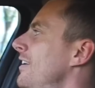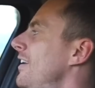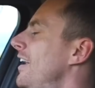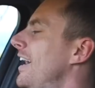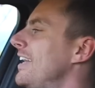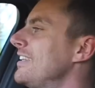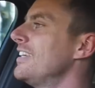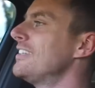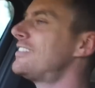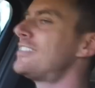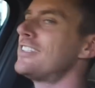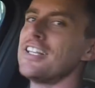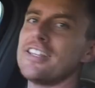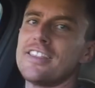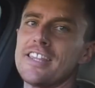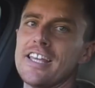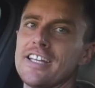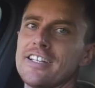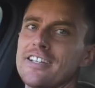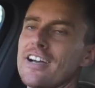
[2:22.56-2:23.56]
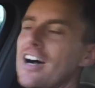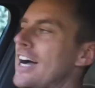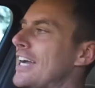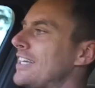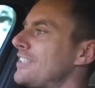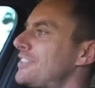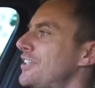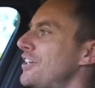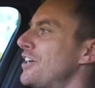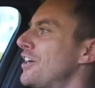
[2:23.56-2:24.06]
And this is the thing,
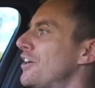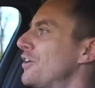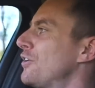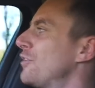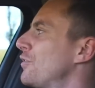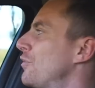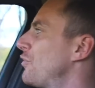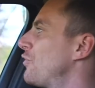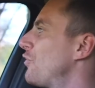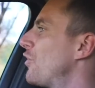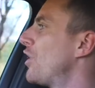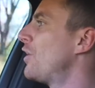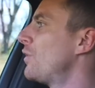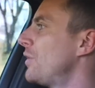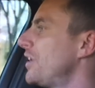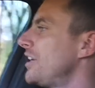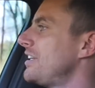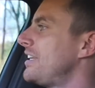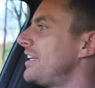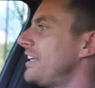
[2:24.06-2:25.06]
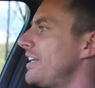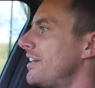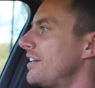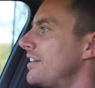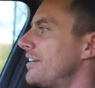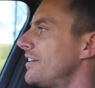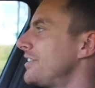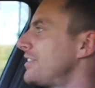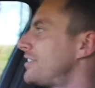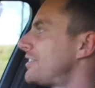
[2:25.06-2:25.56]
guys, rowing
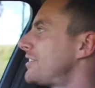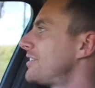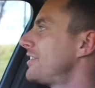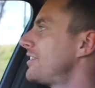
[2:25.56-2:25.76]
gears